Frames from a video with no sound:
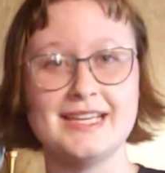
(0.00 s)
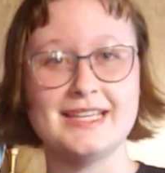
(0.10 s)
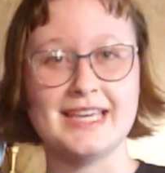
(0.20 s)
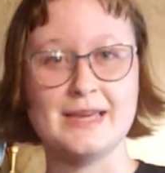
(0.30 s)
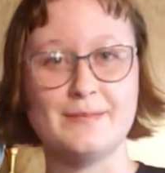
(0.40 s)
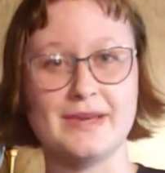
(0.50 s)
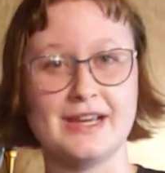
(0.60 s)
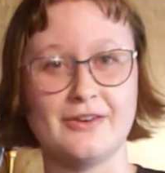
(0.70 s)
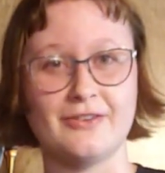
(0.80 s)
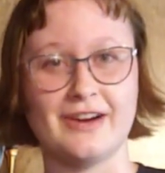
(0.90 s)

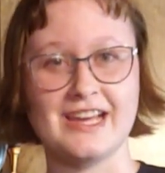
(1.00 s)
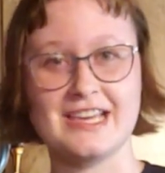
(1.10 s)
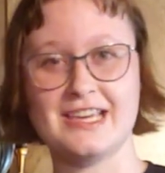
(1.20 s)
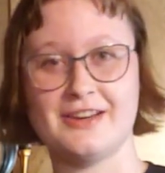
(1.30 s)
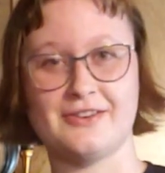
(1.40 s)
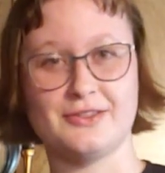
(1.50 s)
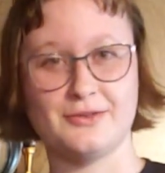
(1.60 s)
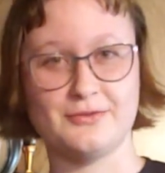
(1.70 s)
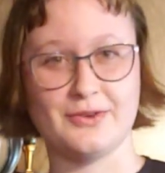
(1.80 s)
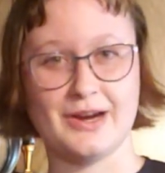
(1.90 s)
gaping right here in the
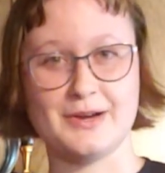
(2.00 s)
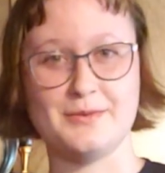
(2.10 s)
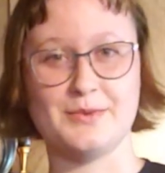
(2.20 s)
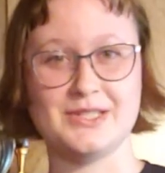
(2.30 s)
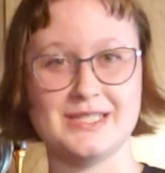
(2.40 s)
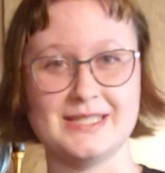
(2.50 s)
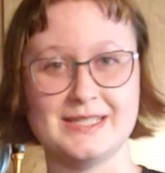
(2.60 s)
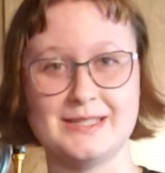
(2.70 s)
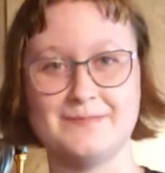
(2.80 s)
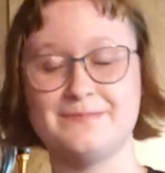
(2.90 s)
front, which
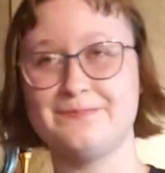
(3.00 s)
is